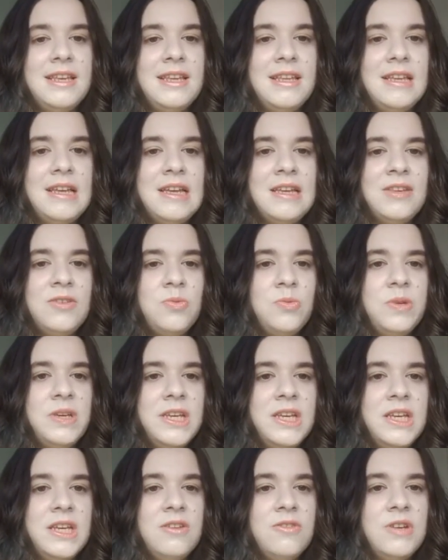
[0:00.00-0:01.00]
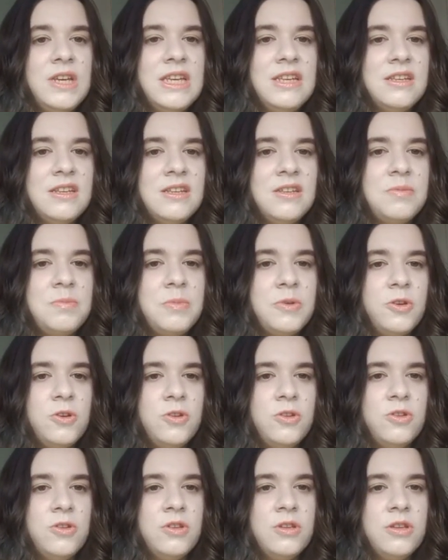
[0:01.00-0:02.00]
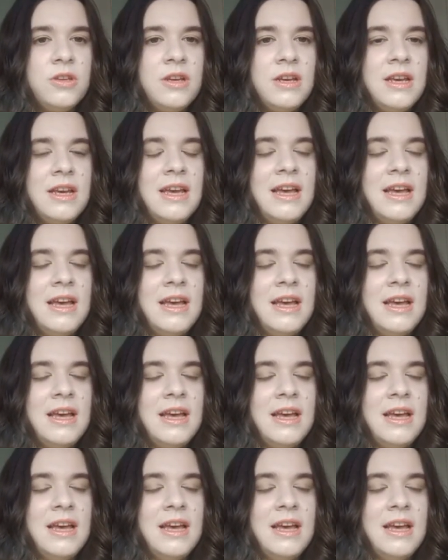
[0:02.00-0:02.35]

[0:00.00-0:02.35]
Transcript: to this wee Greasy Spoon,